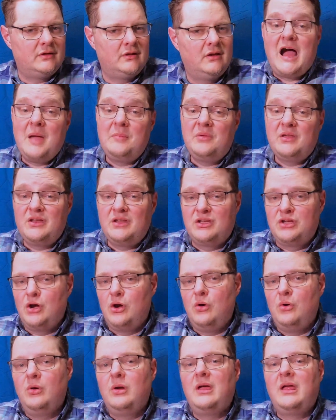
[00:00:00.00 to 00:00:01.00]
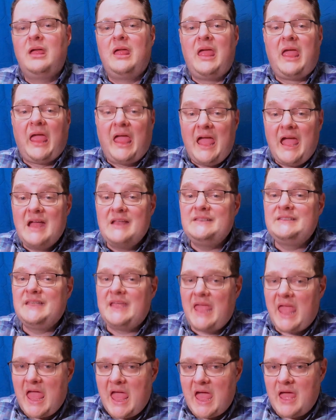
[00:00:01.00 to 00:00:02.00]
I'm going to go head to
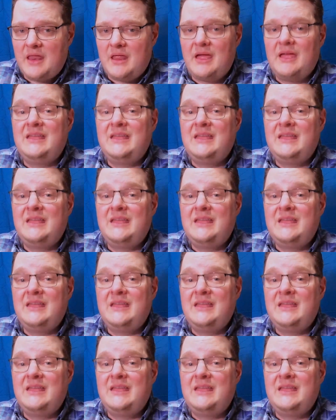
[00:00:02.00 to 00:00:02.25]
head